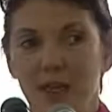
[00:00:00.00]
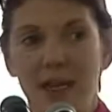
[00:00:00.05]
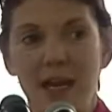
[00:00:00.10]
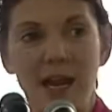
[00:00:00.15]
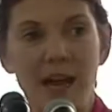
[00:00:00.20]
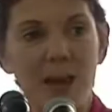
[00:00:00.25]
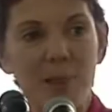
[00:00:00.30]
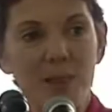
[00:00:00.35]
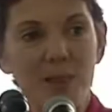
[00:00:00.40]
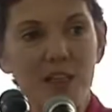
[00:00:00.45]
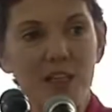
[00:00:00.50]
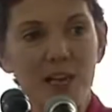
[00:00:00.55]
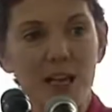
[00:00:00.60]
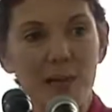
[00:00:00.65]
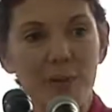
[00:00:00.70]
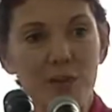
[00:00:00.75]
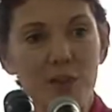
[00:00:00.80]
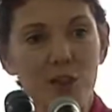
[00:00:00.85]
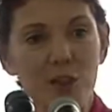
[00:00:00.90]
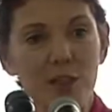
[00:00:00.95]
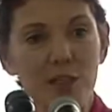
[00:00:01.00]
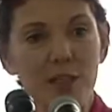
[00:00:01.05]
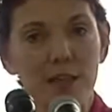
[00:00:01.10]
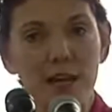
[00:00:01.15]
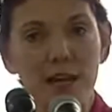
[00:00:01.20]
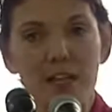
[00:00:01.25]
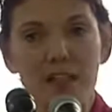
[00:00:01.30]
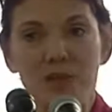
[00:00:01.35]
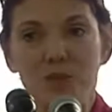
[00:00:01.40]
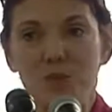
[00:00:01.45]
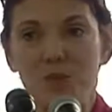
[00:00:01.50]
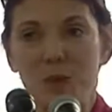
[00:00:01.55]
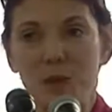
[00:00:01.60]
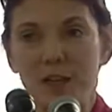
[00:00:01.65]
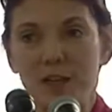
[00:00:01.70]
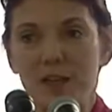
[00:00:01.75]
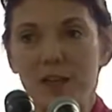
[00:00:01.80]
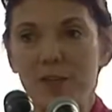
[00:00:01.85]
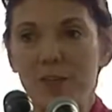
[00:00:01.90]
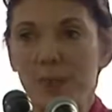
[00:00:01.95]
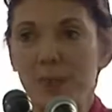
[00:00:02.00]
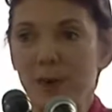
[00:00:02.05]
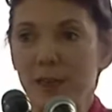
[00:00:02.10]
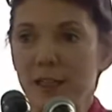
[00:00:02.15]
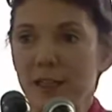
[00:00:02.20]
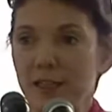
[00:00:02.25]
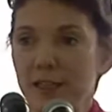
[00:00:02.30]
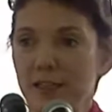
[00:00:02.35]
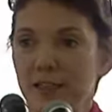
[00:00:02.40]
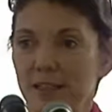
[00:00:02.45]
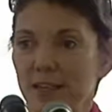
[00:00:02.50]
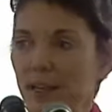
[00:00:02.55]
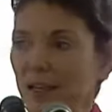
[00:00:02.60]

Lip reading: It happens up to the 9th month of pregnancy,